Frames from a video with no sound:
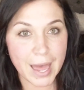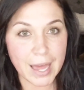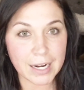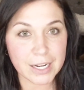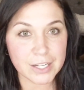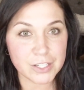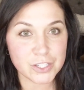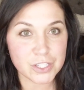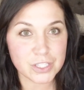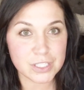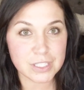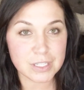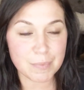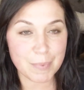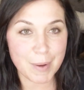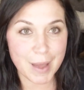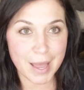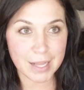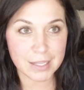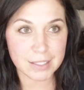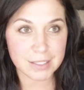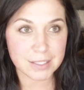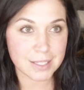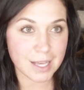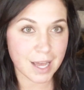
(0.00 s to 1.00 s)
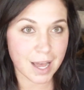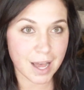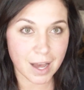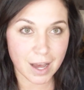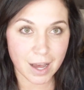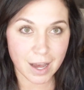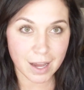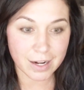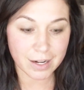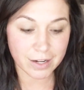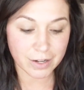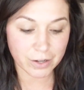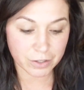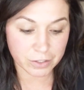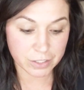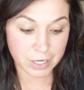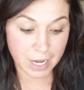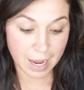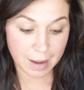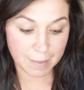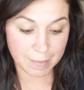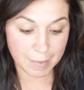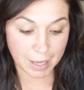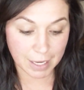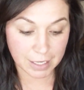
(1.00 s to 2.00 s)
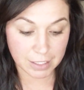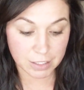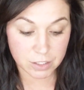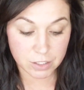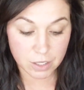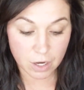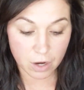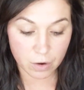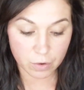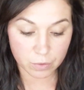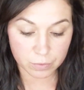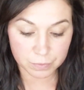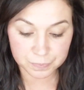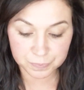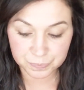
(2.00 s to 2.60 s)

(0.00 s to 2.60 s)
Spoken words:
It just depends on your timing. So